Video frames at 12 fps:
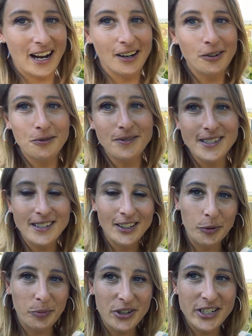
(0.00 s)
angles, you
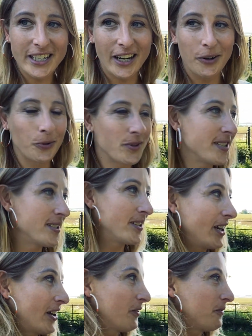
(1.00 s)
can appreciate all these new little